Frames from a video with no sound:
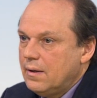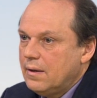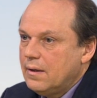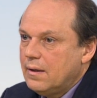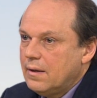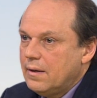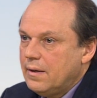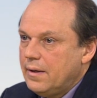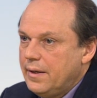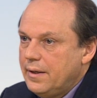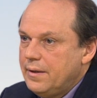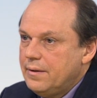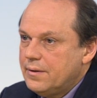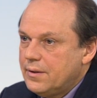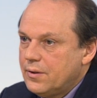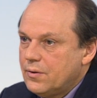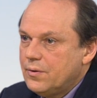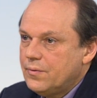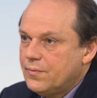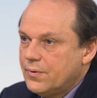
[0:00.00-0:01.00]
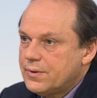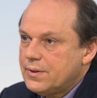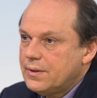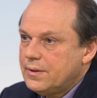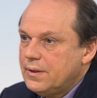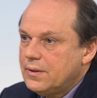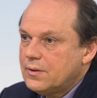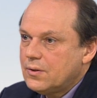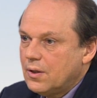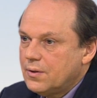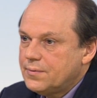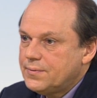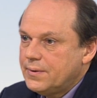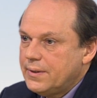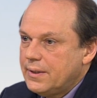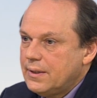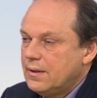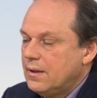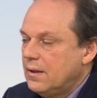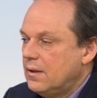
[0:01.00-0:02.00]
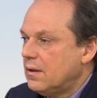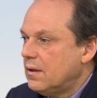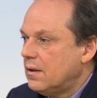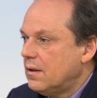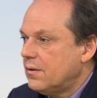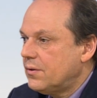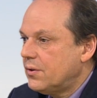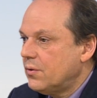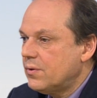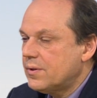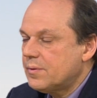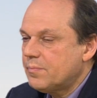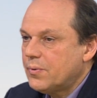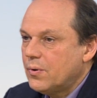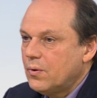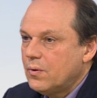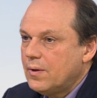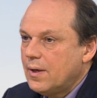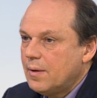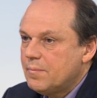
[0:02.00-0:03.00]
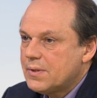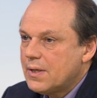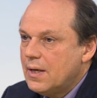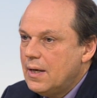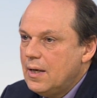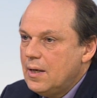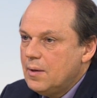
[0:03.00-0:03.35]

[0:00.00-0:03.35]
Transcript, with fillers: uh, in the universities offering uh, those programs.